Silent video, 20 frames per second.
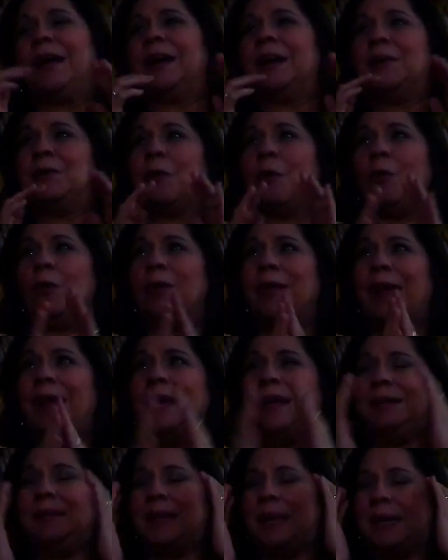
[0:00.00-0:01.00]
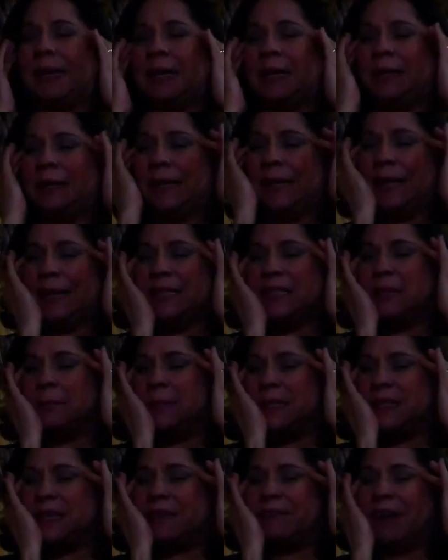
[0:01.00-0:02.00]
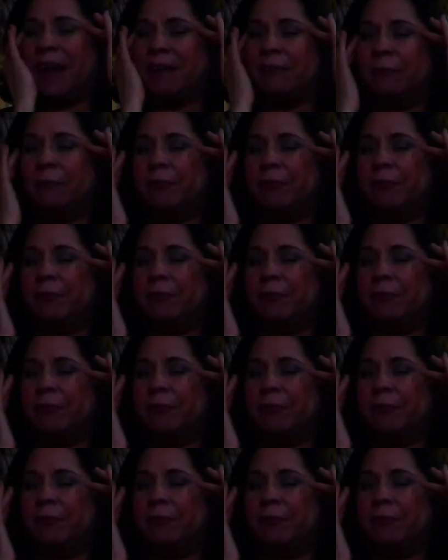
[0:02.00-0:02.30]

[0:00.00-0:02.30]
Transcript: and I, all I, the, the last image I have